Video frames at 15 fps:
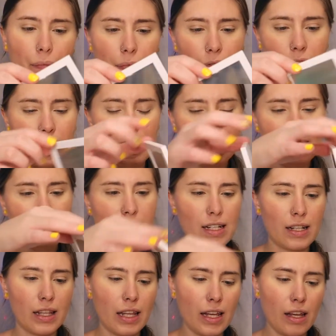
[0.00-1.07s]
This is
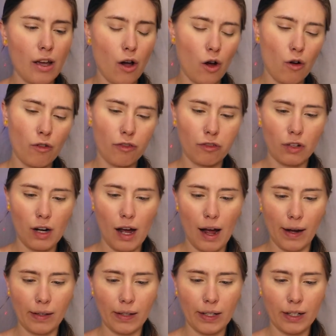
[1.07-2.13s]
the Ofra
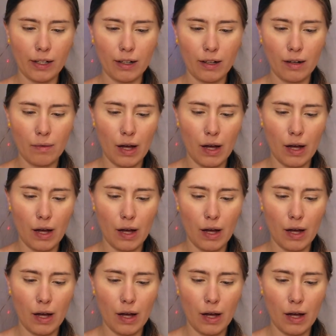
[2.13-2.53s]
highlighter,